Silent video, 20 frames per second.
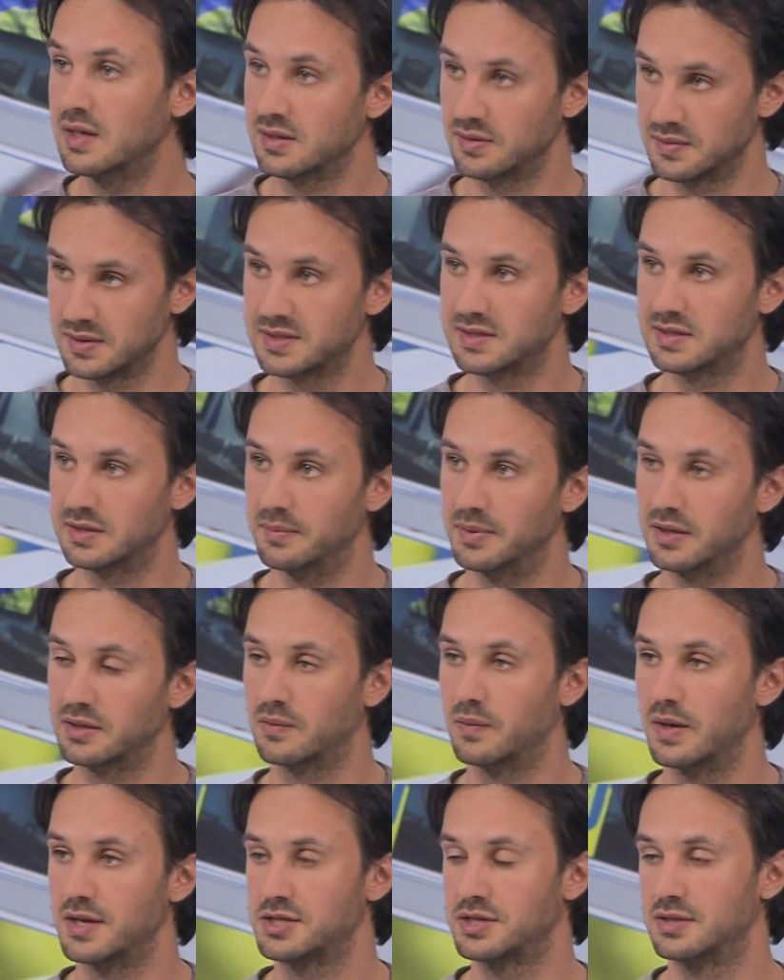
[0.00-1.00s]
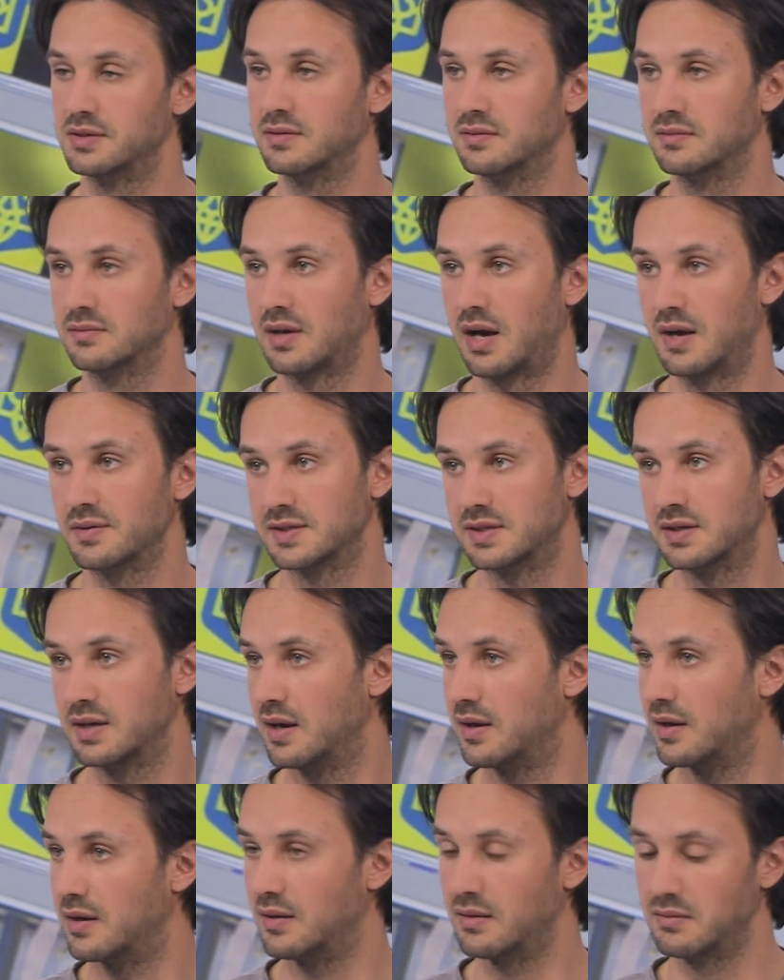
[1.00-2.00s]
So this is the big question, how they're
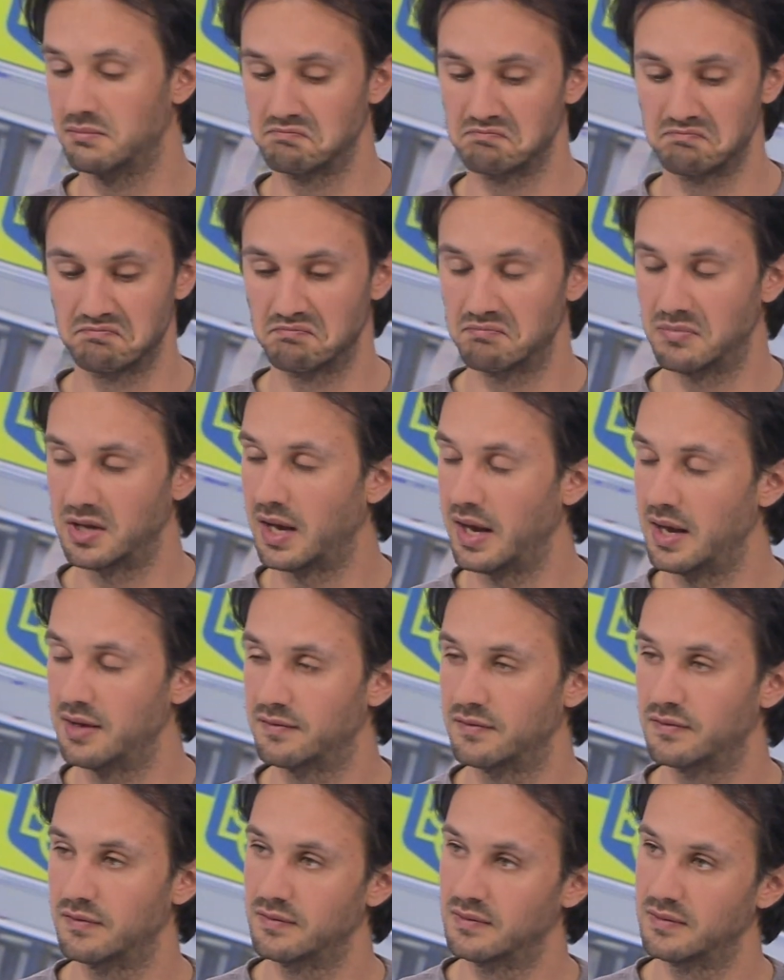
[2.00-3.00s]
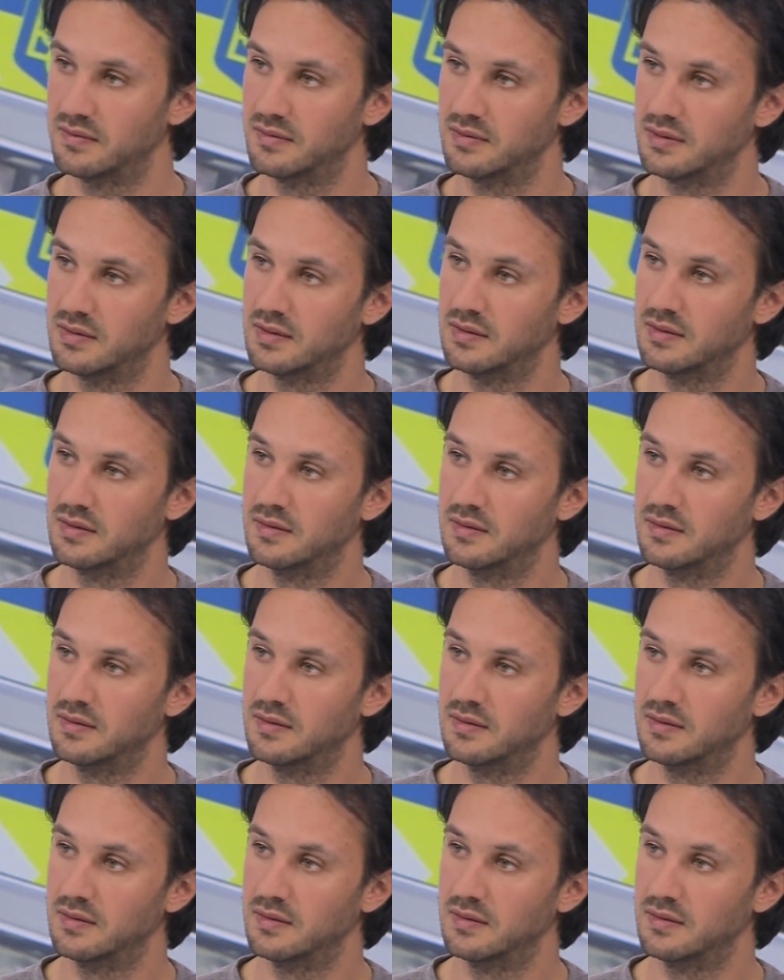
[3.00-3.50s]
gonna behave. Well,